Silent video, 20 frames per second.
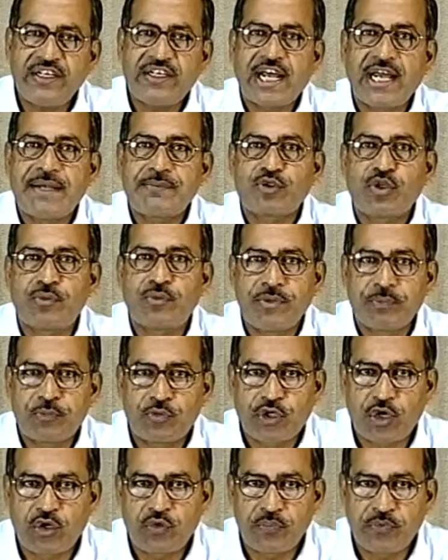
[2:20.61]
types of input
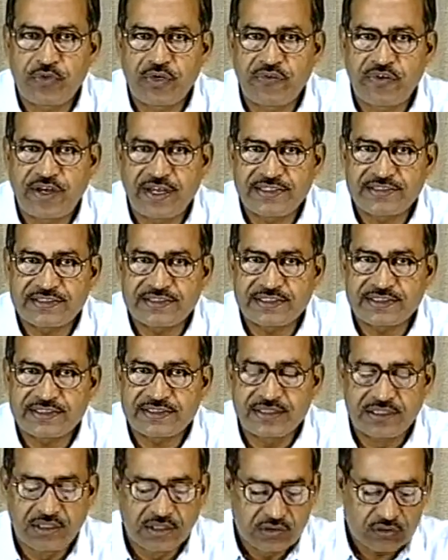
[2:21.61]
output devices.
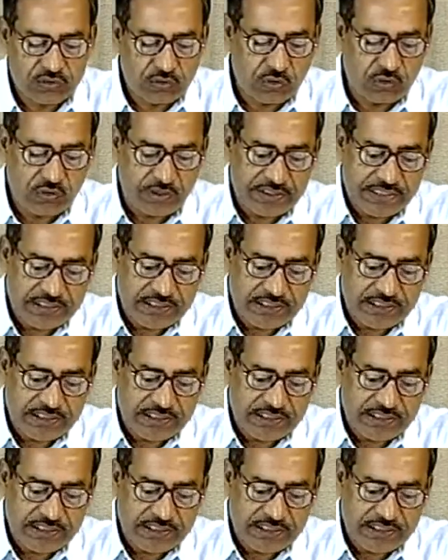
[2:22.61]
So, it has